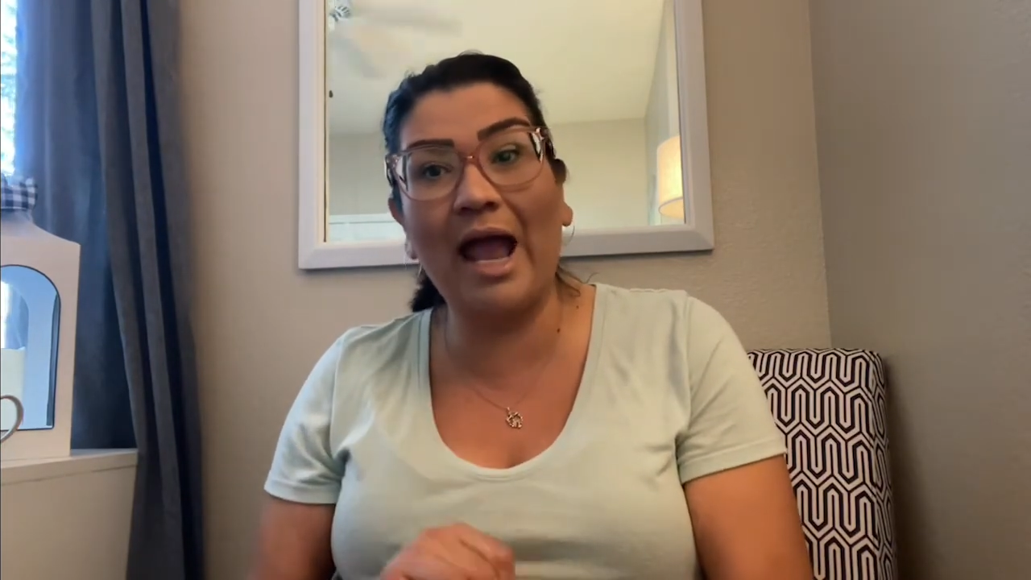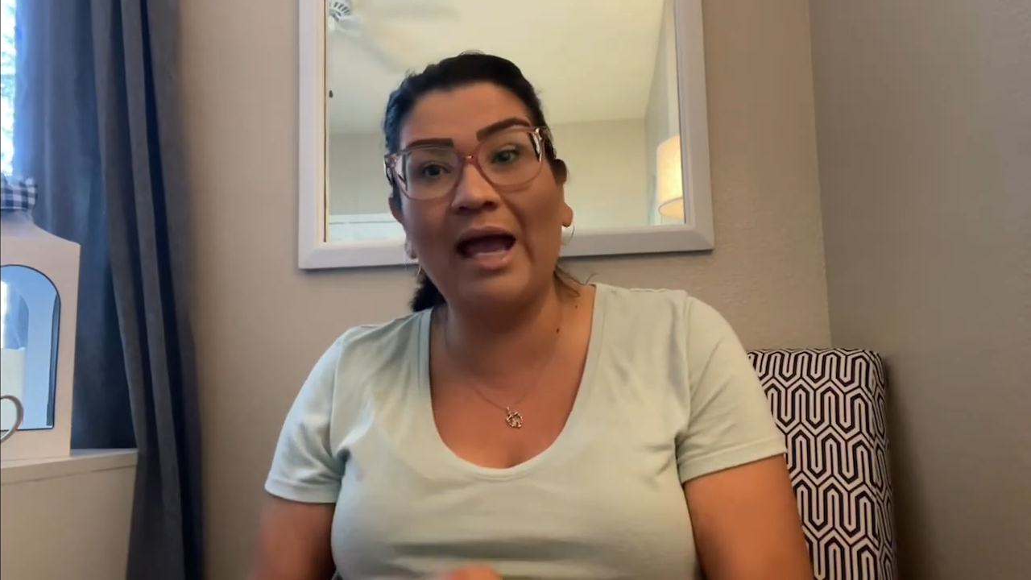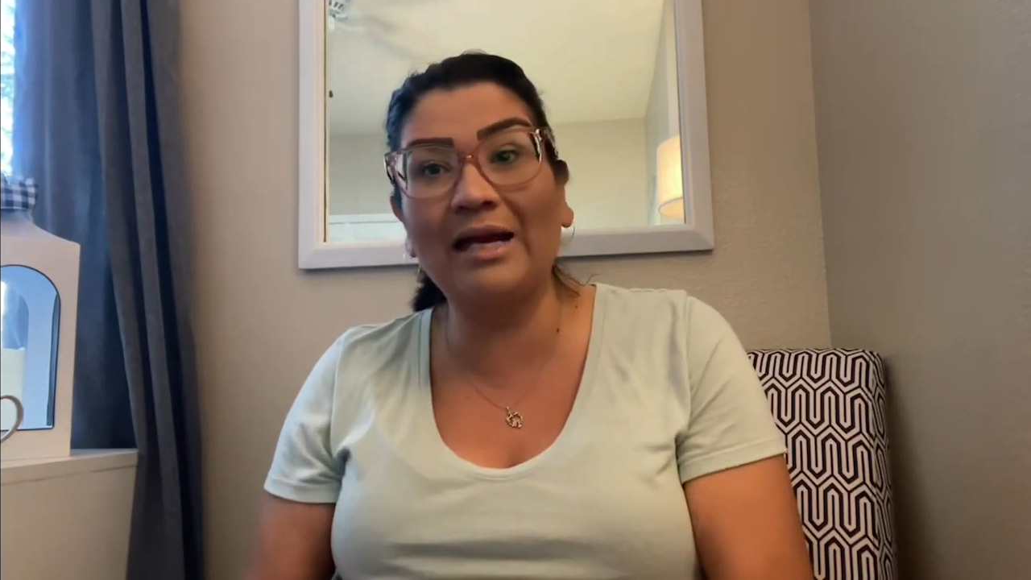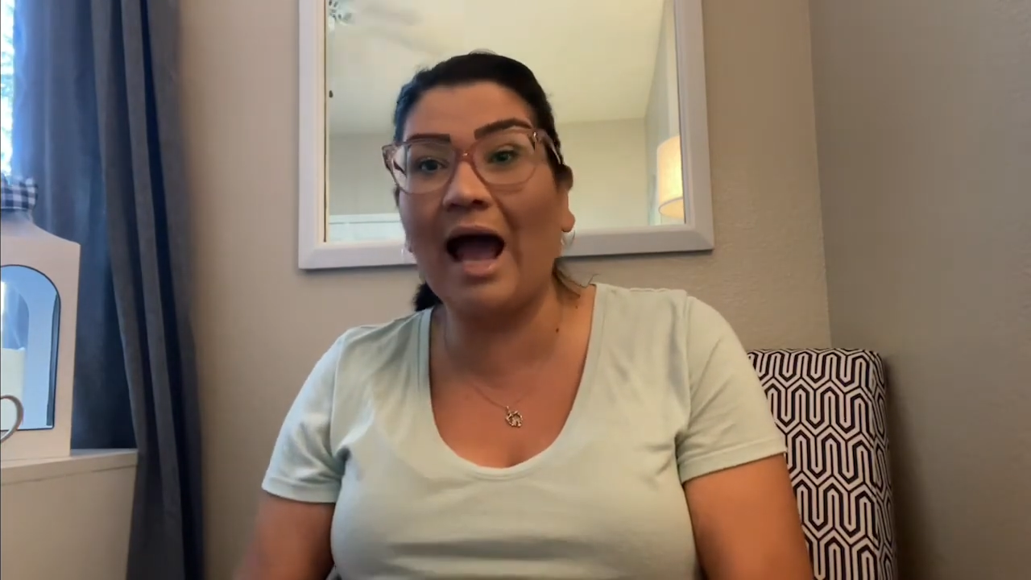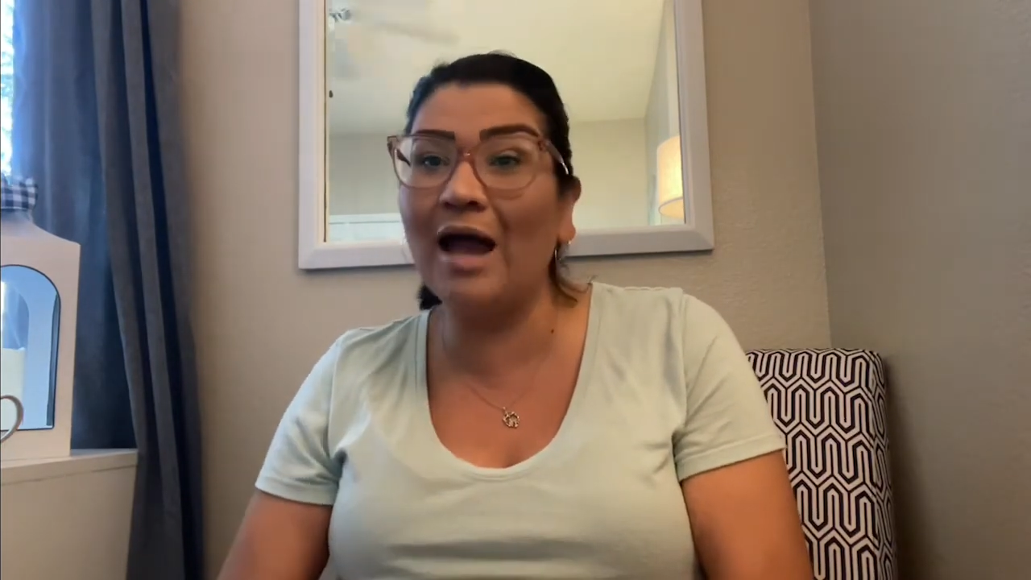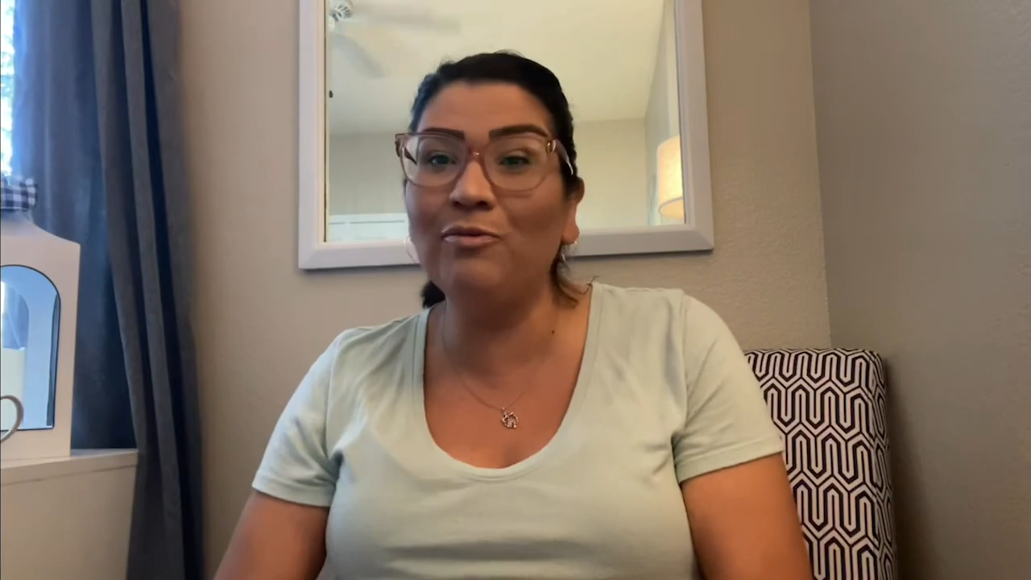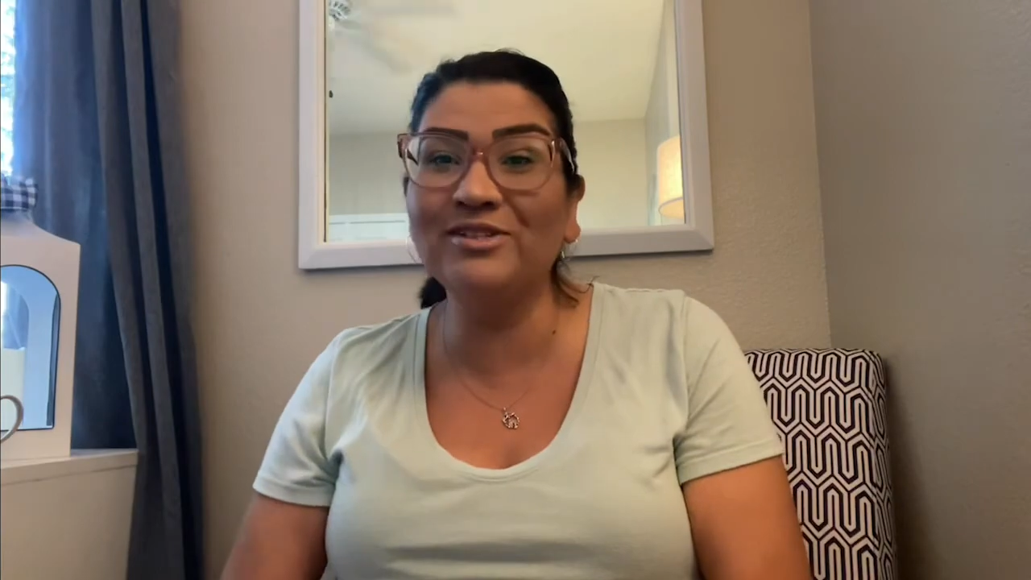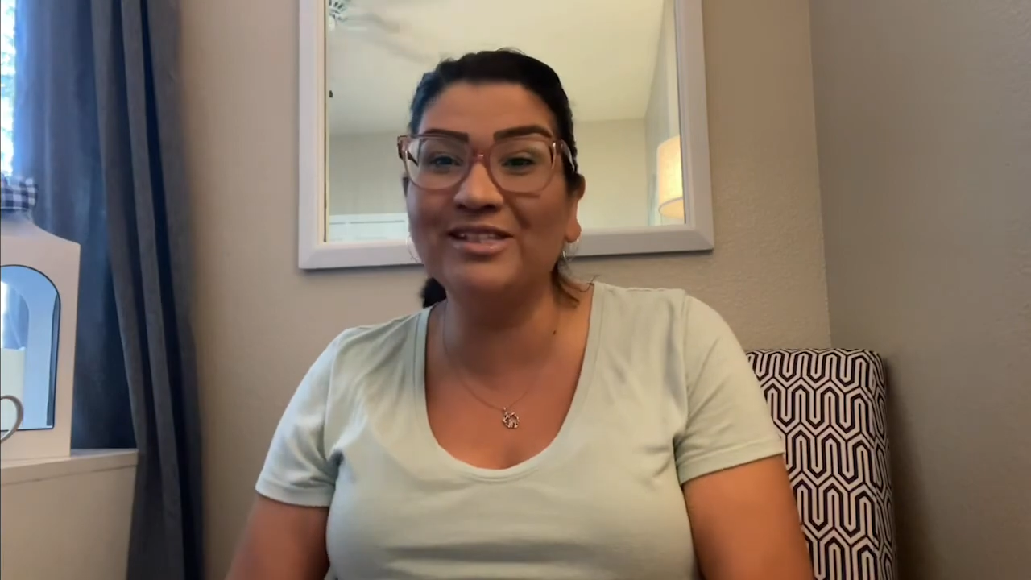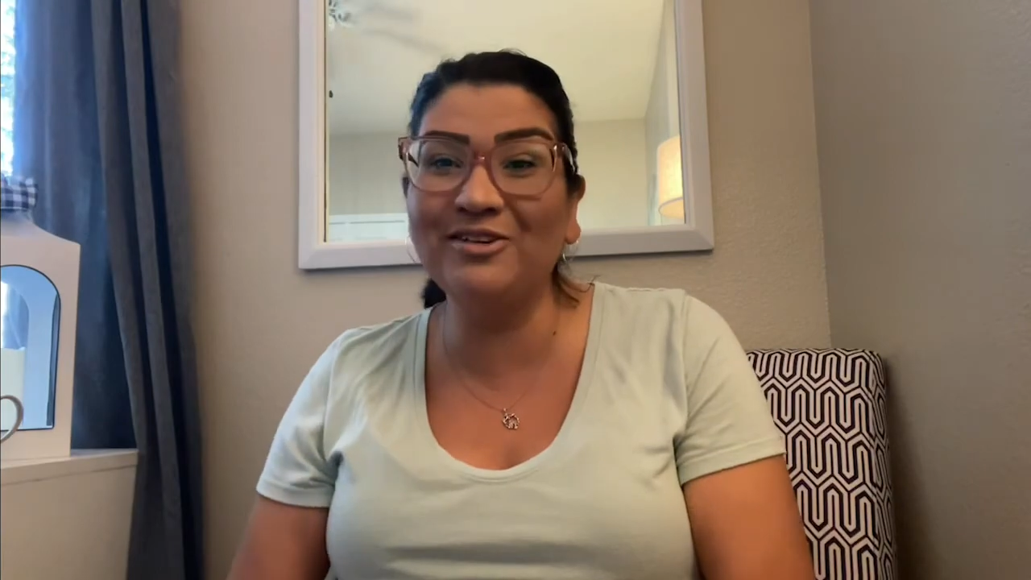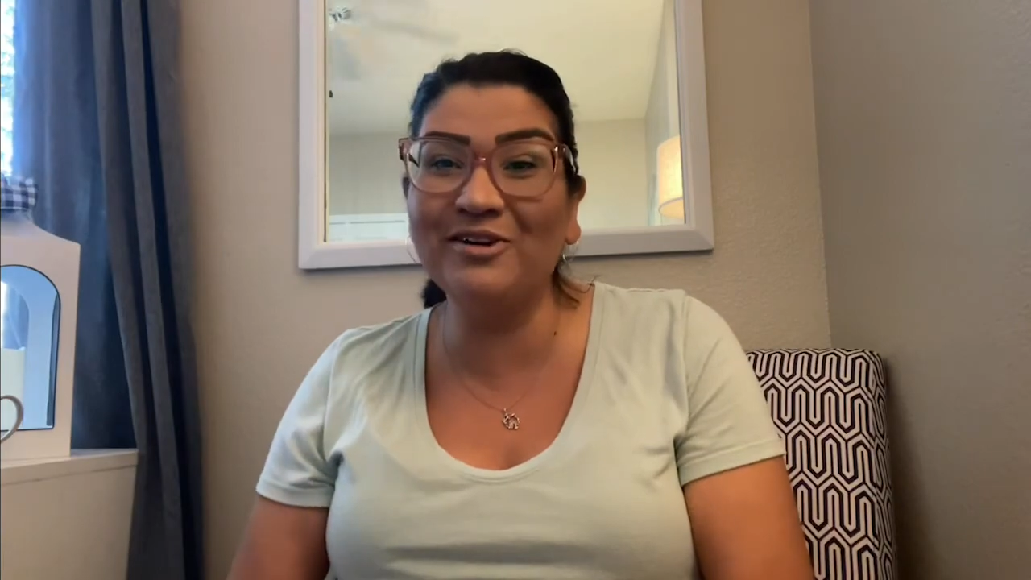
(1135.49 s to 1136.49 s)
and I will
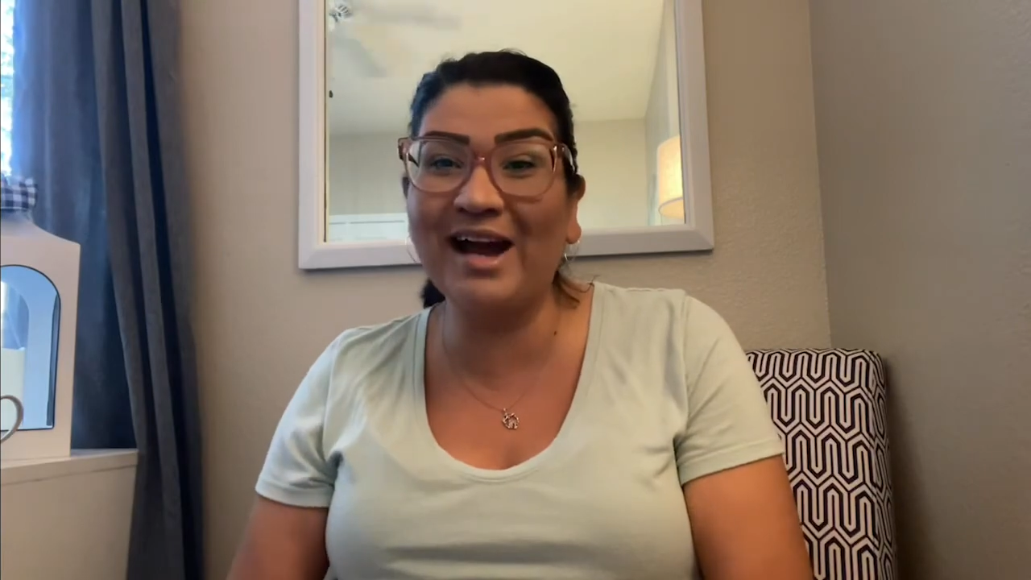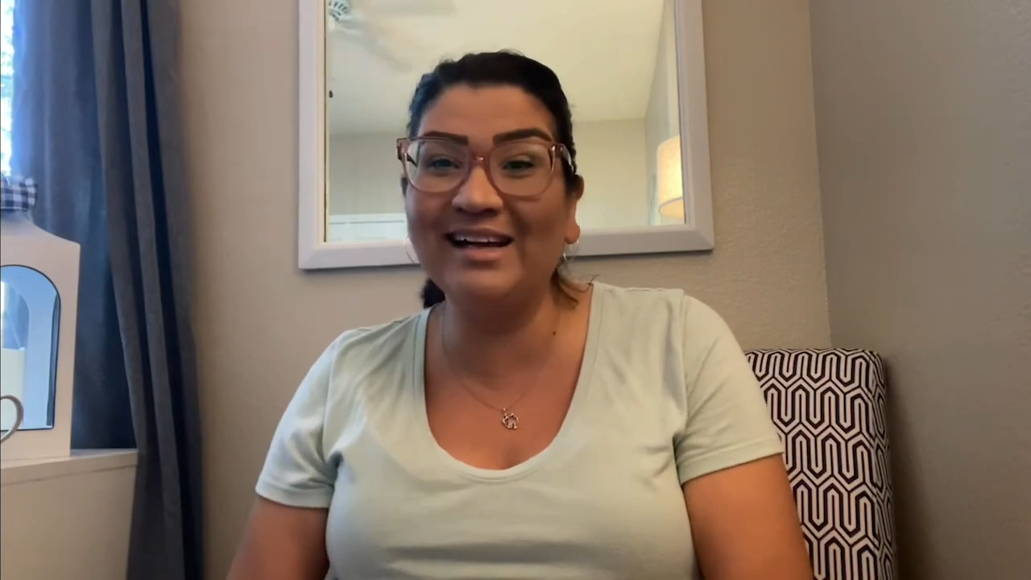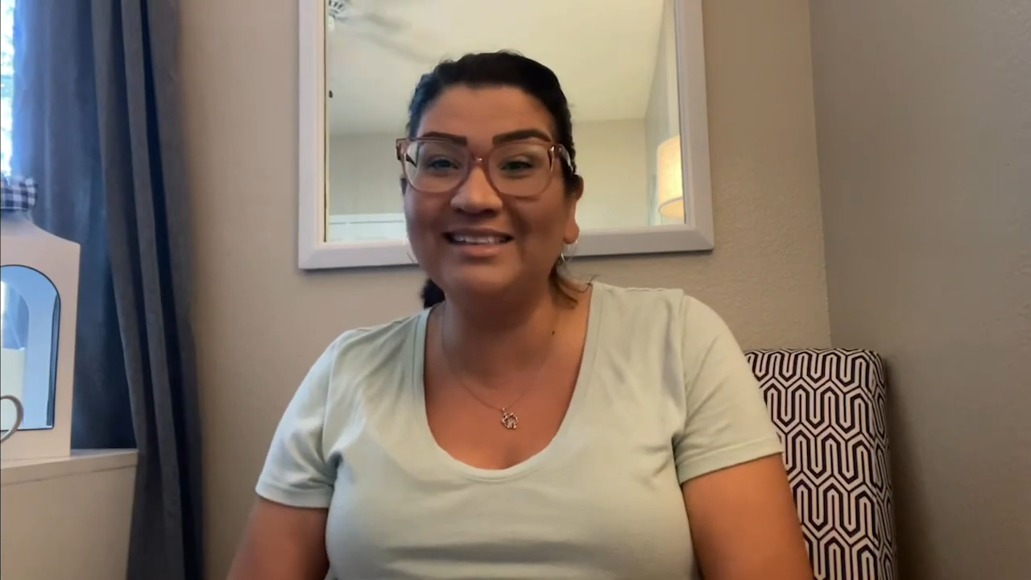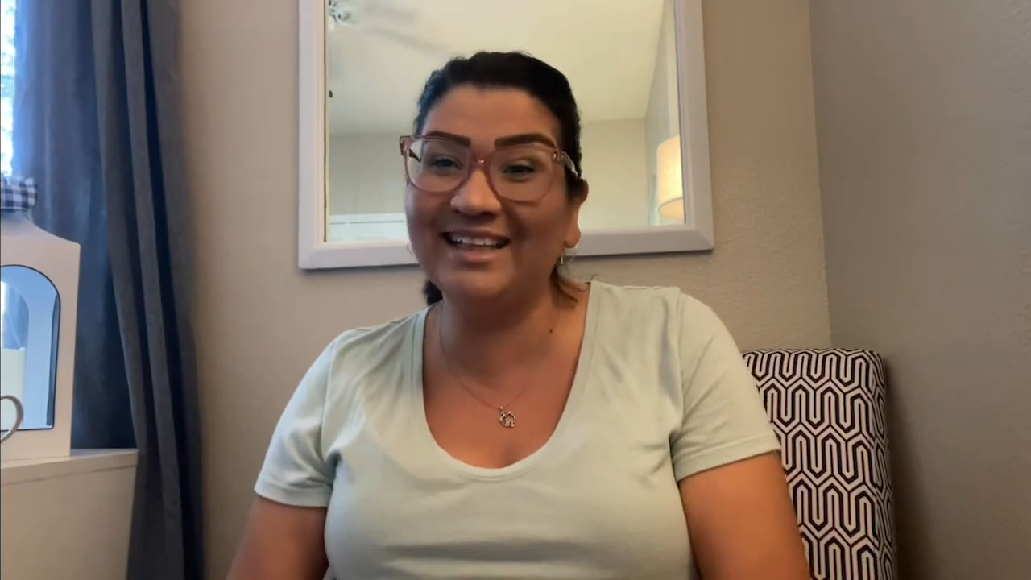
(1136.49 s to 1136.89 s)
see you guys